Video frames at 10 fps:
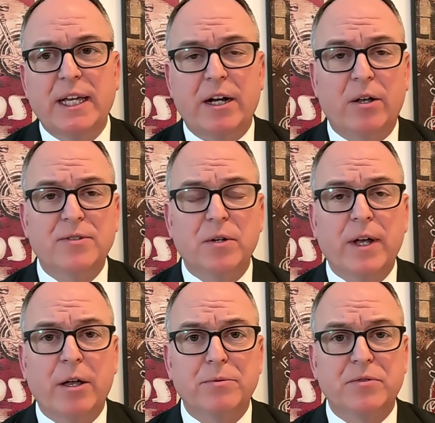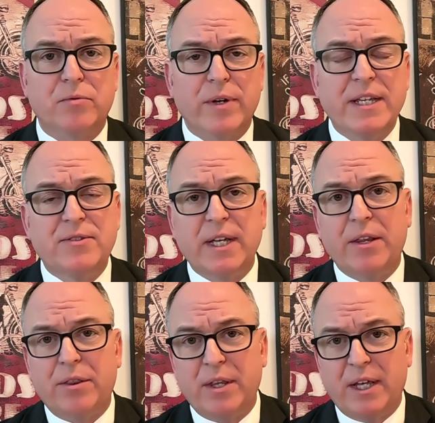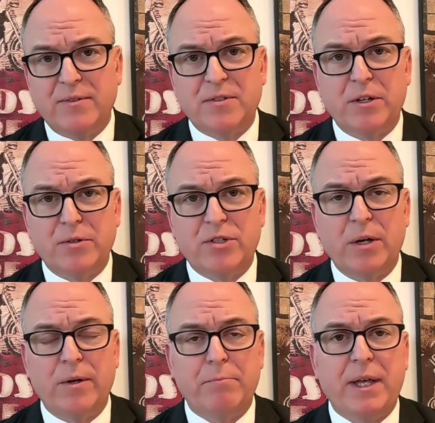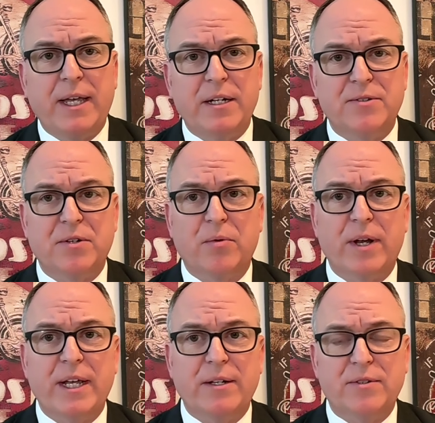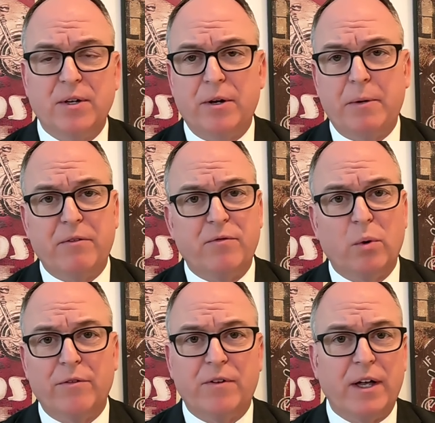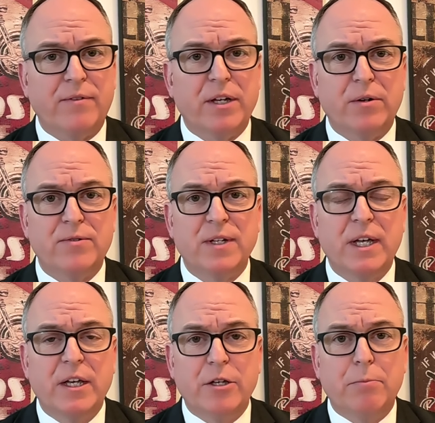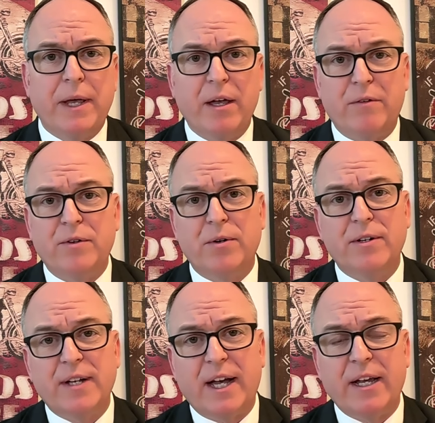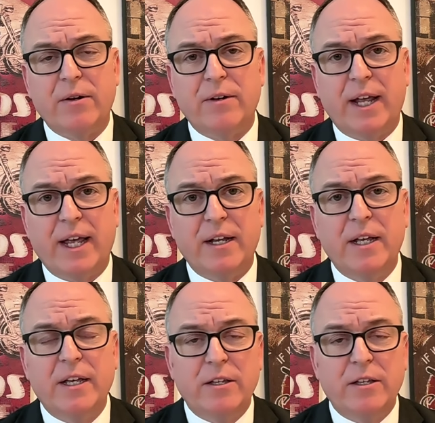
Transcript: It also helps reset things so you're showing paid as agreed. So in about four to five years, you pay off your entire debt.